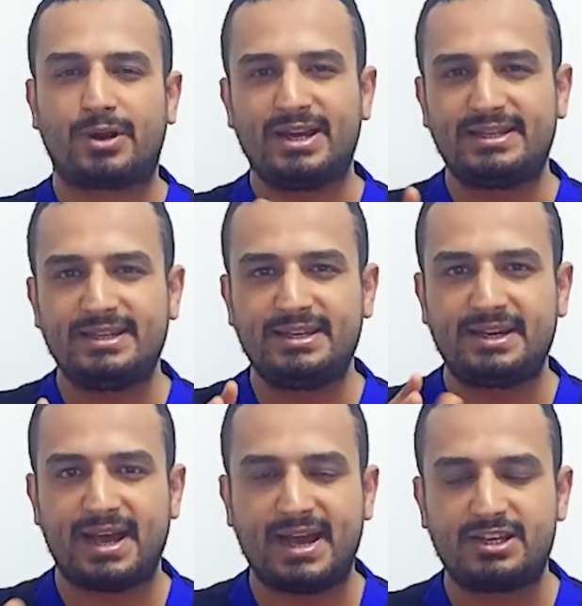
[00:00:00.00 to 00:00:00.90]
writing
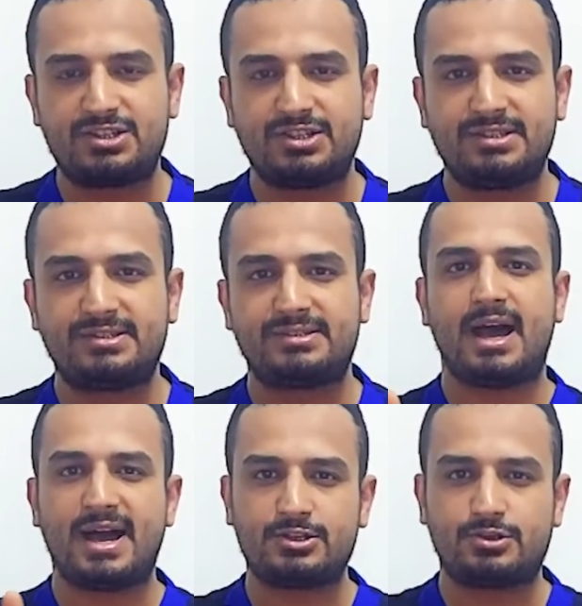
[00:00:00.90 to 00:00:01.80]
reactions
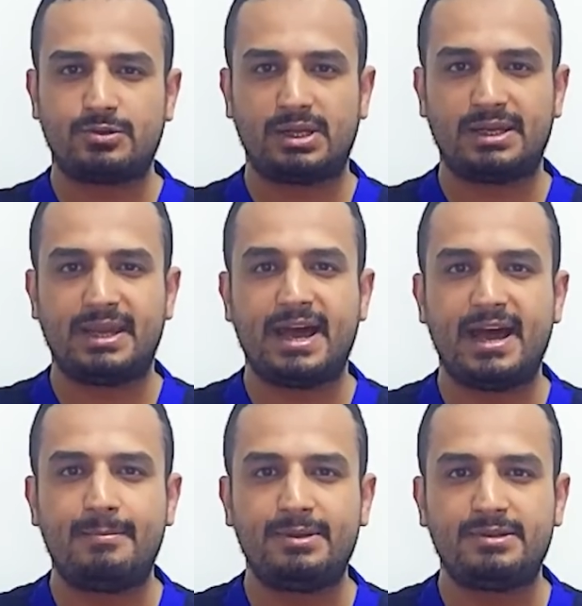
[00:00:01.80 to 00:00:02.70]
actually
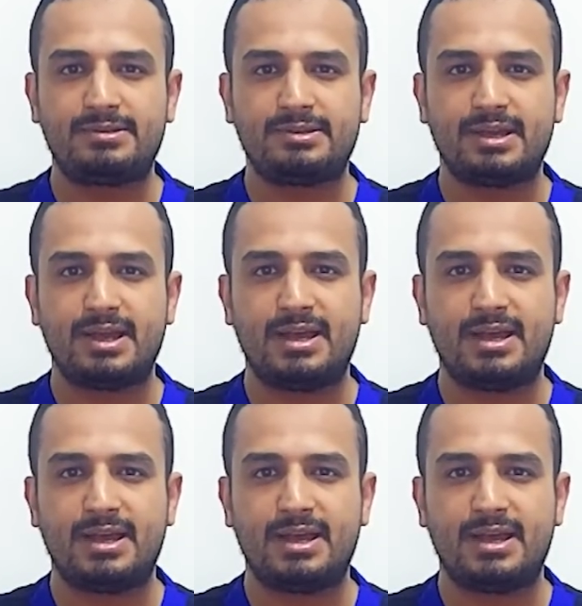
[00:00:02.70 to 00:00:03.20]
happens